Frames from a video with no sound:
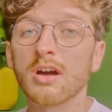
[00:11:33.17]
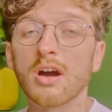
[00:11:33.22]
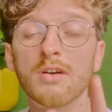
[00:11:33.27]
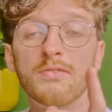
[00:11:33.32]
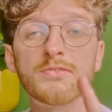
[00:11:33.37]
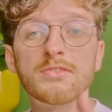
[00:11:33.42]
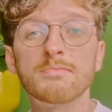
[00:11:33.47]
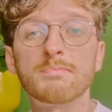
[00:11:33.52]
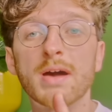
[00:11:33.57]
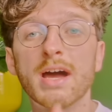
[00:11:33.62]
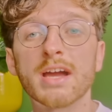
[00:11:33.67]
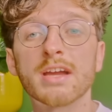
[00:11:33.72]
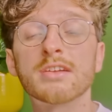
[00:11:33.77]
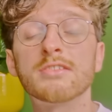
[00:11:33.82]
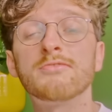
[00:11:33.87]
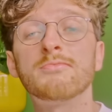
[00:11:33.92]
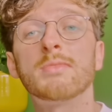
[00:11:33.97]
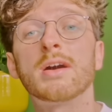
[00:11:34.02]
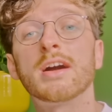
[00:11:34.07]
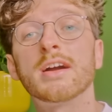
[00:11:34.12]
Off the back
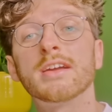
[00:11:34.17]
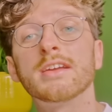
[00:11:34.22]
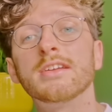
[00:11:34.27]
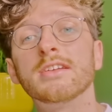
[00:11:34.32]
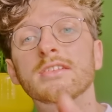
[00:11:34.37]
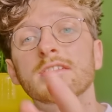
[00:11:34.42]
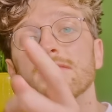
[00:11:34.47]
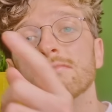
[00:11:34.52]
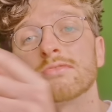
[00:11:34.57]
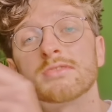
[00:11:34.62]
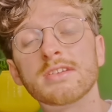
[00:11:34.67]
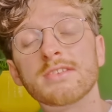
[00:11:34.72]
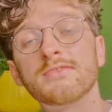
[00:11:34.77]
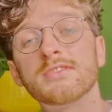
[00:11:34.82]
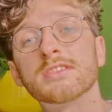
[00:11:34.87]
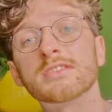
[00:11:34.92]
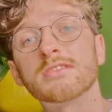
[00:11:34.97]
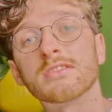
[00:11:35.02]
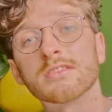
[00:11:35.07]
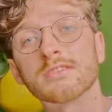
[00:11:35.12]
of my
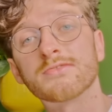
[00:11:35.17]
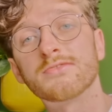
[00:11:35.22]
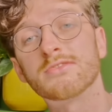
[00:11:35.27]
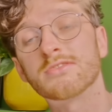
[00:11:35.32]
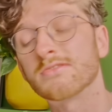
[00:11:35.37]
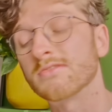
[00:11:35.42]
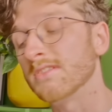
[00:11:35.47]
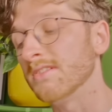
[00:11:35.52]
previous Oxford Street